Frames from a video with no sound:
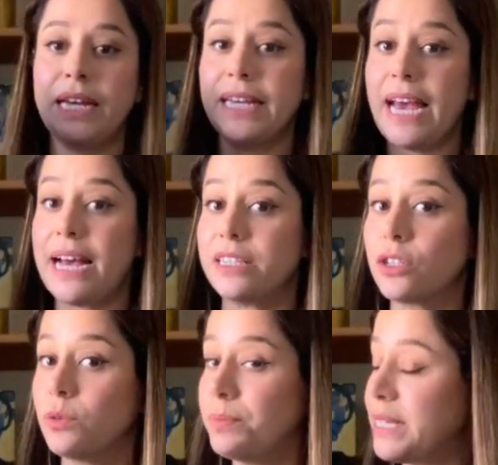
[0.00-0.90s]
Yeah,
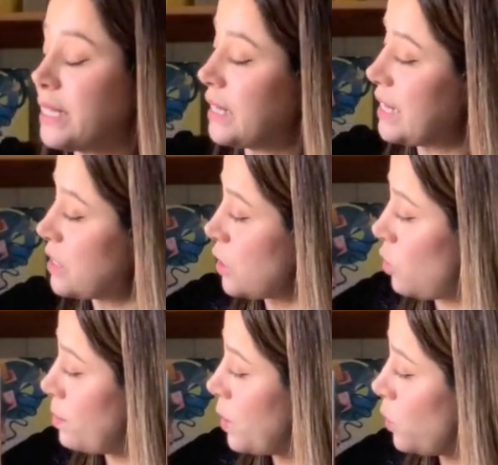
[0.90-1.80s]
so Miss
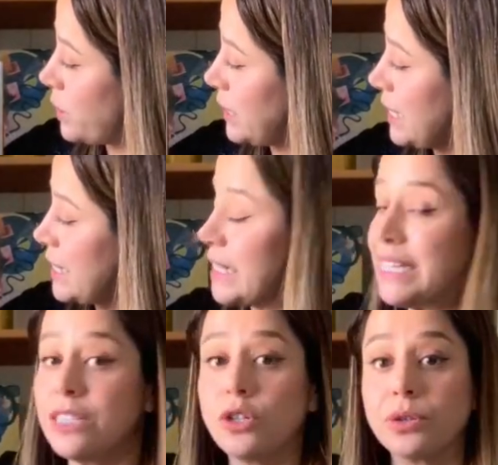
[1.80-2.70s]
Lisa mostly
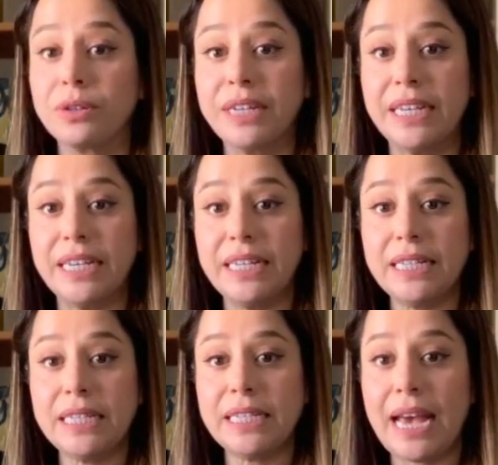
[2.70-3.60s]
sees
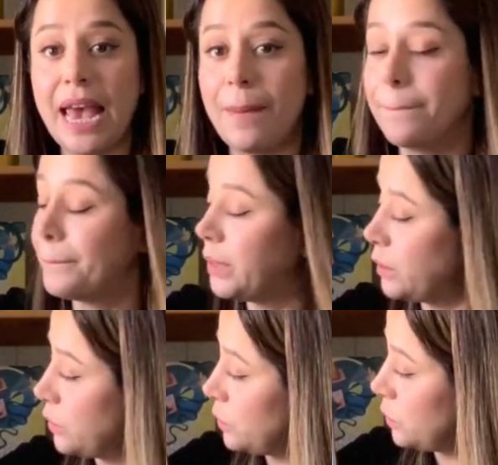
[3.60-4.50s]
greens and
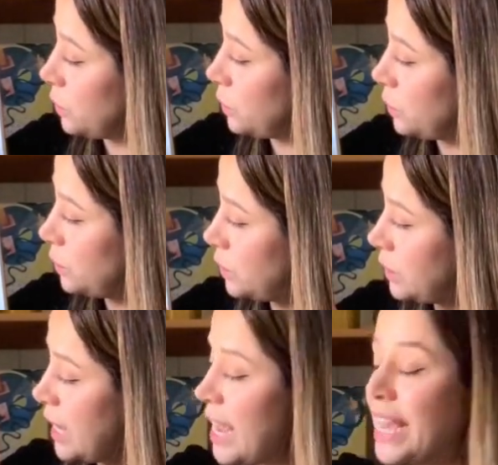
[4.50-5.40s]
blues.
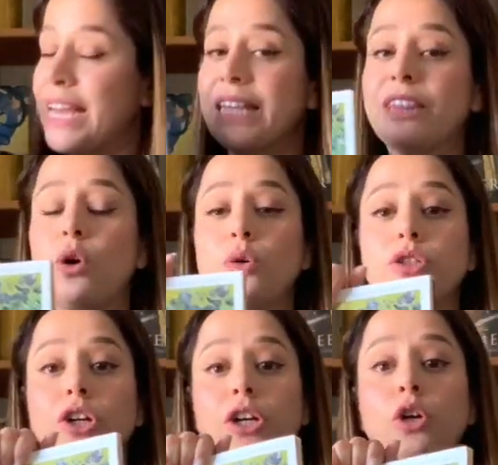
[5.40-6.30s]

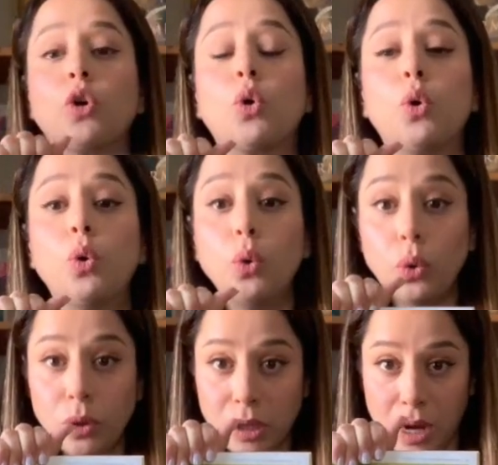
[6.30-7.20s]
Those are
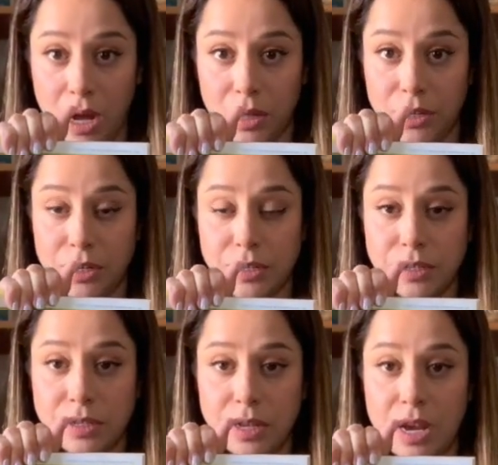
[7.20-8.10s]
cool
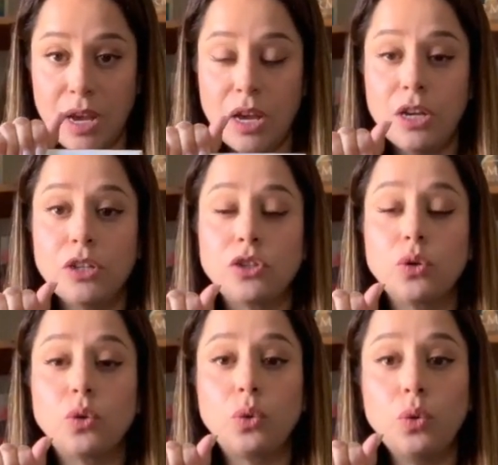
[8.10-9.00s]
colors.
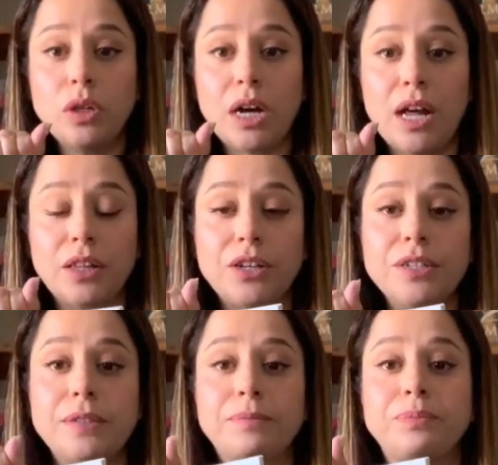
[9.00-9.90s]
So cool
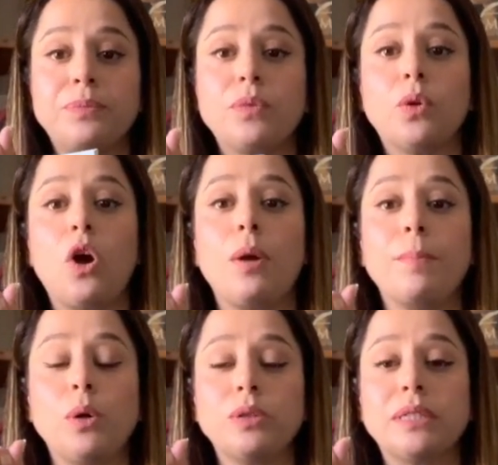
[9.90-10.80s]
colors are
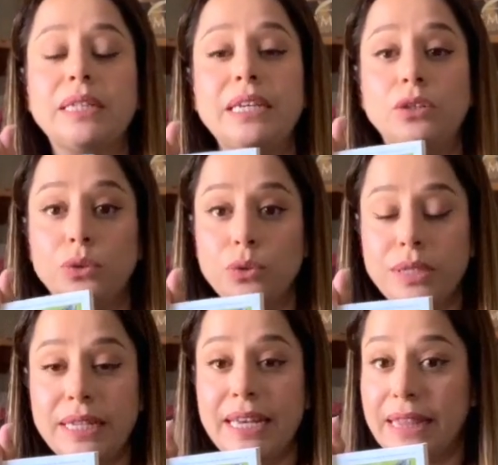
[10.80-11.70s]
mostly
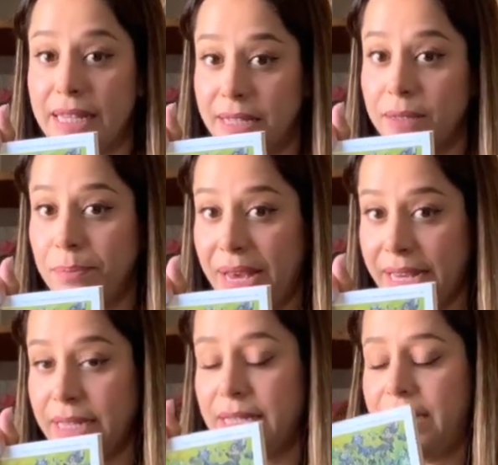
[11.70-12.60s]
used in this
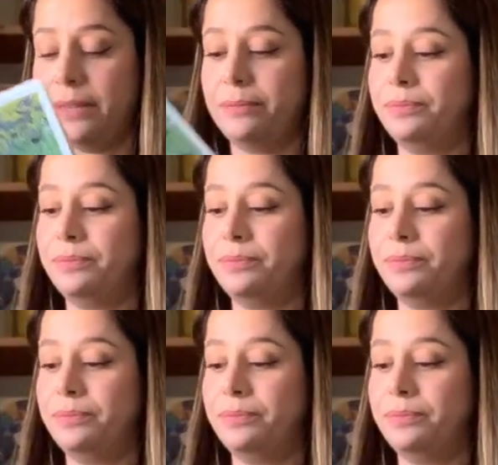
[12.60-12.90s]
painting.